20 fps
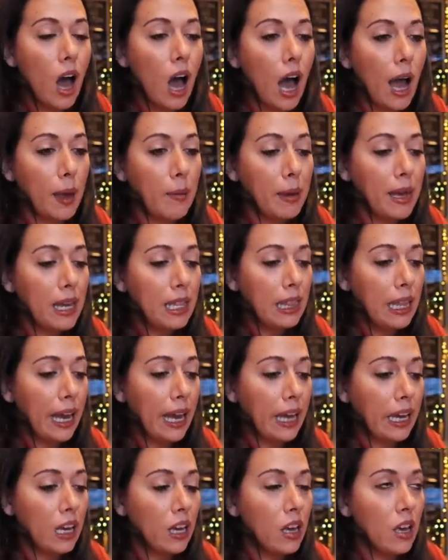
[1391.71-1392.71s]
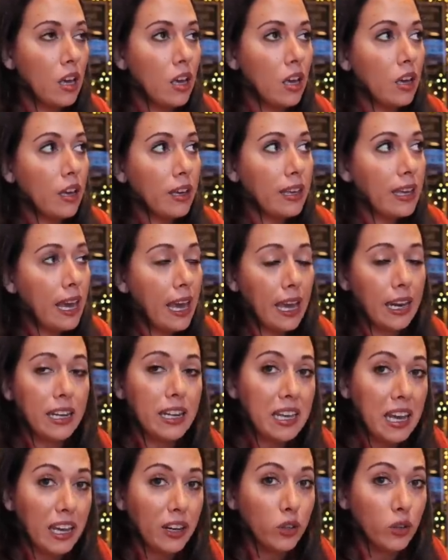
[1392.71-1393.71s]
I made like
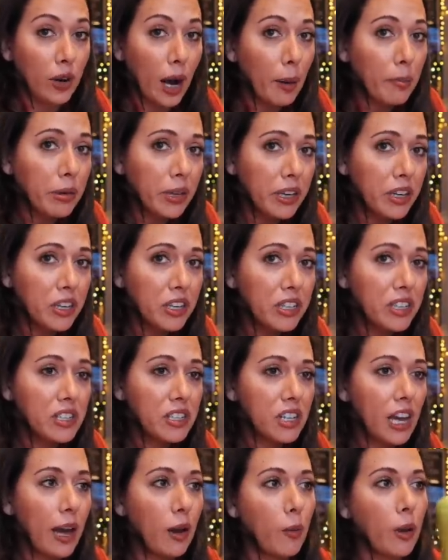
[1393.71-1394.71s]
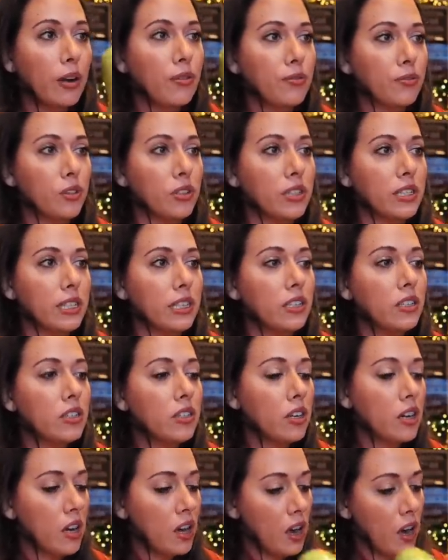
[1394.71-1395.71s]
candy cane grappling hooks. I went full tilt.